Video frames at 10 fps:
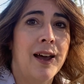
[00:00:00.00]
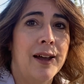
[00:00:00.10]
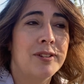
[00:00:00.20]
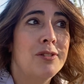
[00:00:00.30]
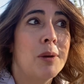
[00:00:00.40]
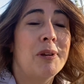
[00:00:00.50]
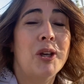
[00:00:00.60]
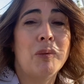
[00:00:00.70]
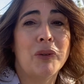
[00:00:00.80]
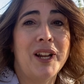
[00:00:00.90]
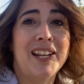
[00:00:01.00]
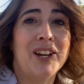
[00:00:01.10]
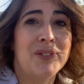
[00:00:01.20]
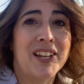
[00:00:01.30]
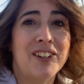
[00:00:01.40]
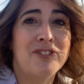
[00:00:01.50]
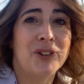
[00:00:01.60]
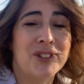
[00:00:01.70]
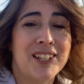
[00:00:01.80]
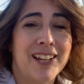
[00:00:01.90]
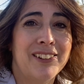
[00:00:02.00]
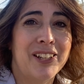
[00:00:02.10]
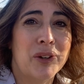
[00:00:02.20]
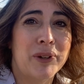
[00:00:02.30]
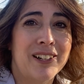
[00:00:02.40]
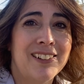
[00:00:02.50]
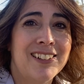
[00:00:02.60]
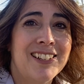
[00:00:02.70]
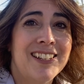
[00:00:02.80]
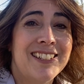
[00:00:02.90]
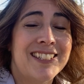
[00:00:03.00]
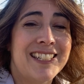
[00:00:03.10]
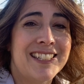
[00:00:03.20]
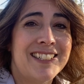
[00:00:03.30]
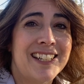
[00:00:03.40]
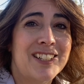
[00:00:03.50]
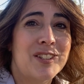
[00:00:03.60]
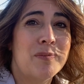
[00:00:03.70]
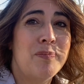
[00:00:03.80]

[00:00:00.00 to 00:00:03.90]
since I'm in Gilbert right now, I'm kind of focusing on the Gilbert statistics.